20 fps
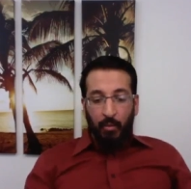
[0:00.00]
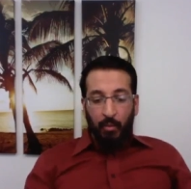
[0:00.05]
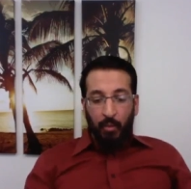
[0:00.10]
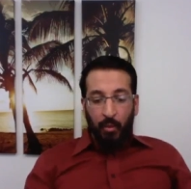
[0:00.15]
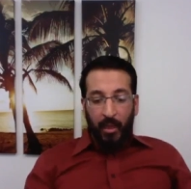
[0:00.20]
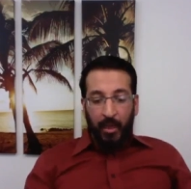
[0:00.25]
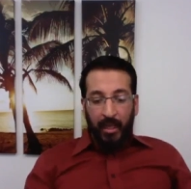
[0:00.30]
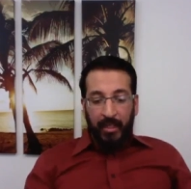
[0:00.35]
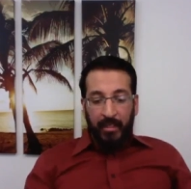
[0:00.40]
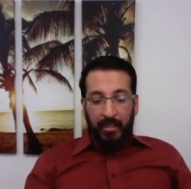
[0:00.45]

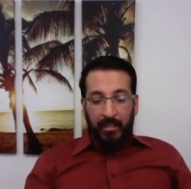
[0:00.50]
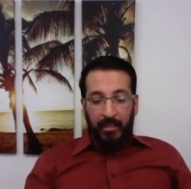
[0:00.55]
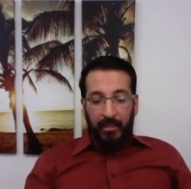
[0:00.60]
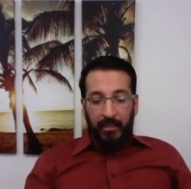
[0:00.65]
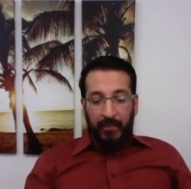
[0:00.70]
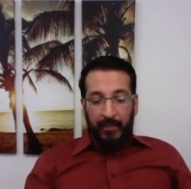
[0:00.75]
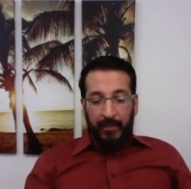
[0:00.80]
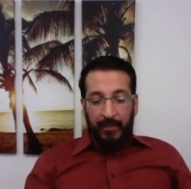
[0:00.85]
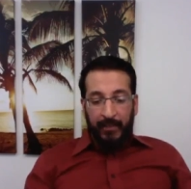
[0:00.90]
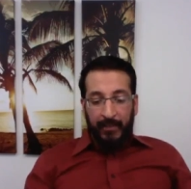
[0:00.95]
when
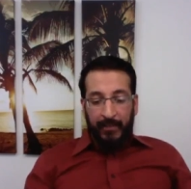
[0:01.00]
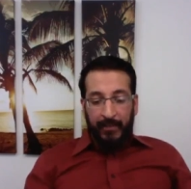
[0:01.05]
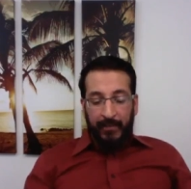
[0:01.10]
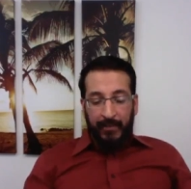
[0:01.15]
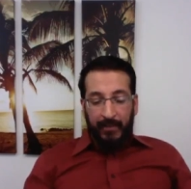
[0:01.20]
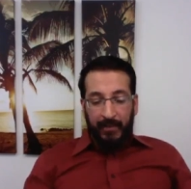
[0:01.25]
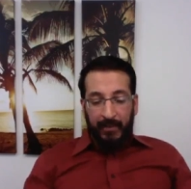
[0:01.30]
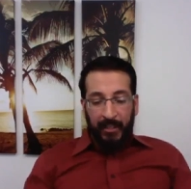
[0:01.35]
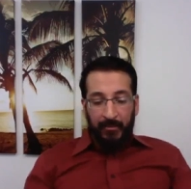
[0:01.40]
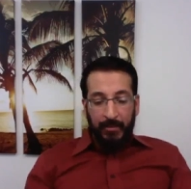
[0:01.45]

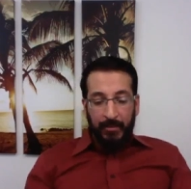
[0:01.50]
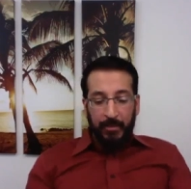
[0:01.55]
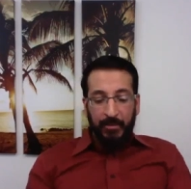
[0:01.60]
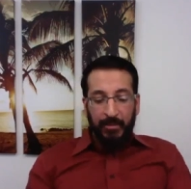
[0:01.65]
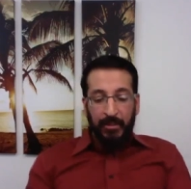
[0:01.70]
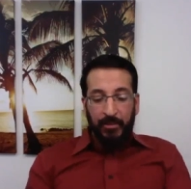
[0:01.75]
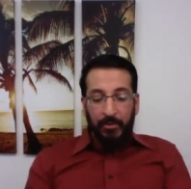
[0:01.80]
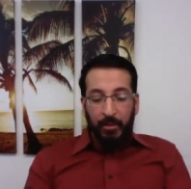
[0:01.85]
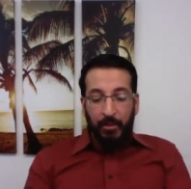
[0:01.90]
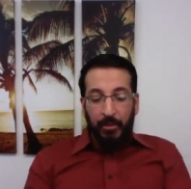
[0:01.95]
a lot of people
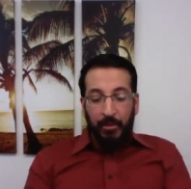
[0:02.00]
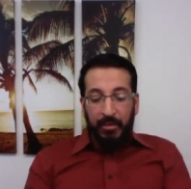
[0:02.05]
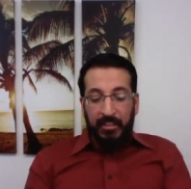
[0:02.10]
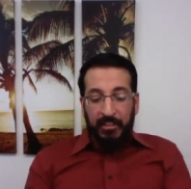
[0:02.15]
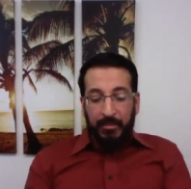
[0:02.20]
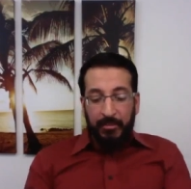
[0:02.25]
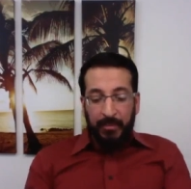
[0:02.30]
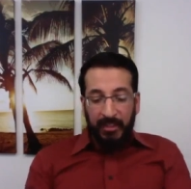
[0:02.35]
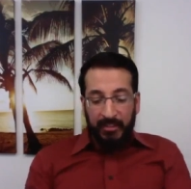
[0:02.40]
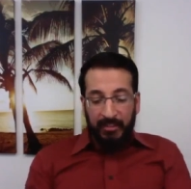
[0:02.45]
don't know
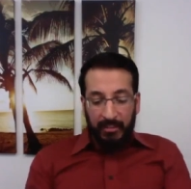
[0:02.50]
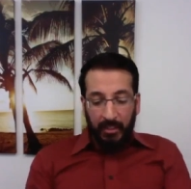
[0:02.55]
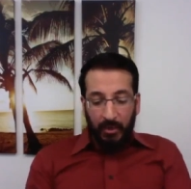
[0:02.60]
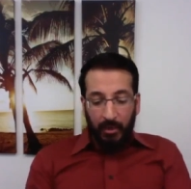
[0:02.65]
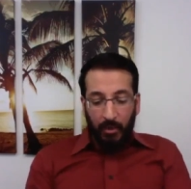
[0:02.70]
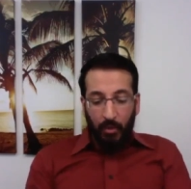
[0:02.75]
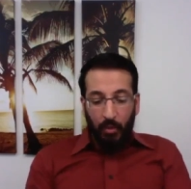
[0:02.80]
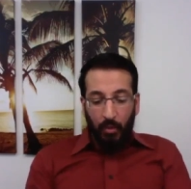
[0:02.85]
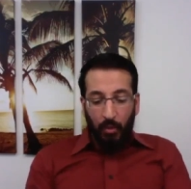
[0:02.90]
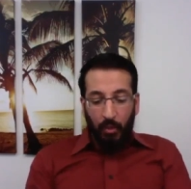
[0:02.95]
this, but
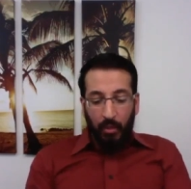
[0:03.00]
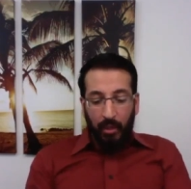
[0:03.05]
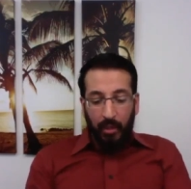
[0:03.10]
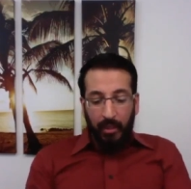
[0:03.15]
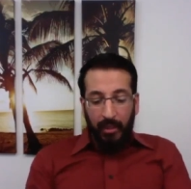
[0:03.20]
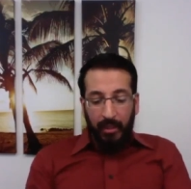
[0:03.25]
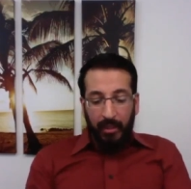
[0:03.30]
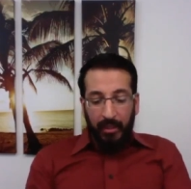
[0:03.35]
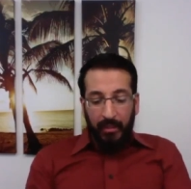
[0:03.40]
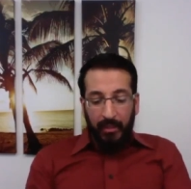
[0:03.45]

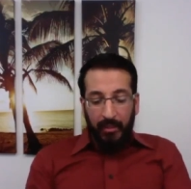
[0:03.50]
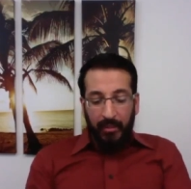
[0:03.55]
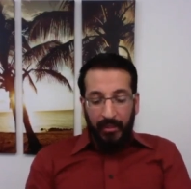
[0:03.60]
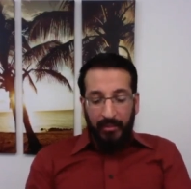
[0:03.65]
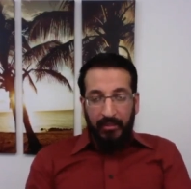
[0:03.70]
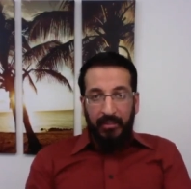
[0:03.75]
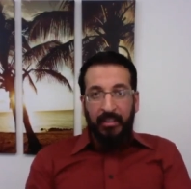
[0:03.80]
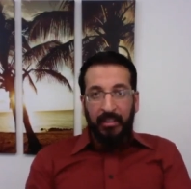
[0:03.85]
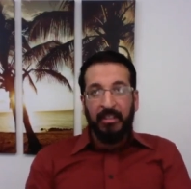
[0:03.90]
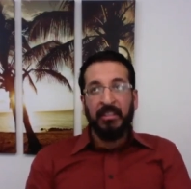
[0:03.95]

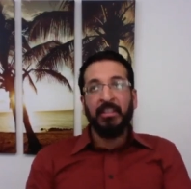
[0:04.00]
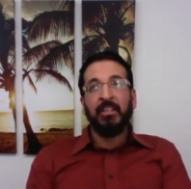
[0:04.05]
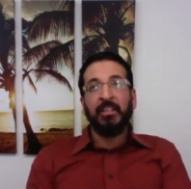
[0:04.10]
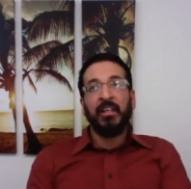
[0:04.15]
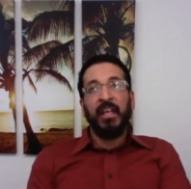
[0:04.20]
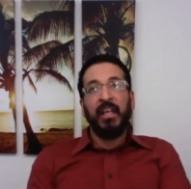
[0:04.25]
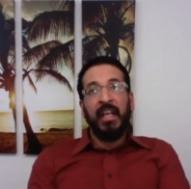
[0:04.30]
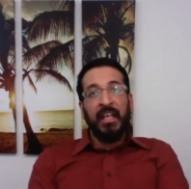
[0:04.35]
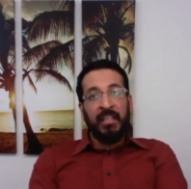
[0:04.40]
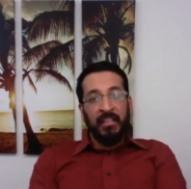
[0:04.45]
the
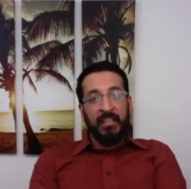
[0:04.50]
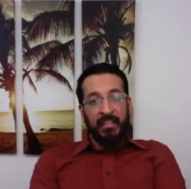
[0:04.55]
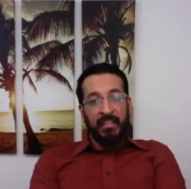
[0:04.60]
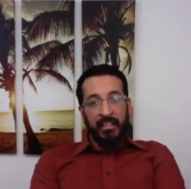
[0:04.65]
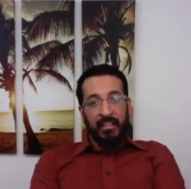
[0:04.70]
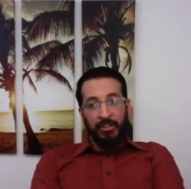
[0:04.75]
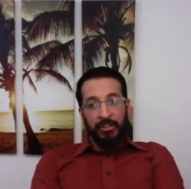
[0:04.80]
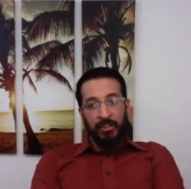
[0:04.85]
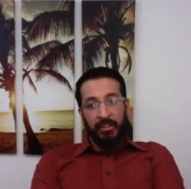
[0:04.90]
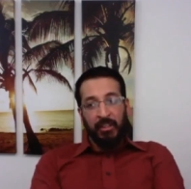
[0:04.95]
year 80
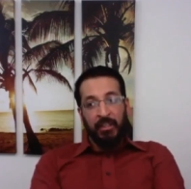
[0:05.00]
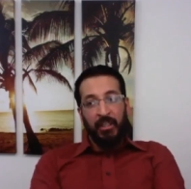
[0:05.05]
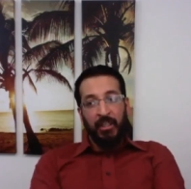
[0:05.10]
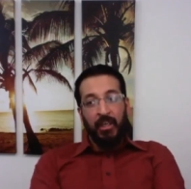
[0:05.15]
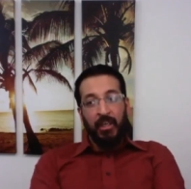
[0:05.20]
Hijri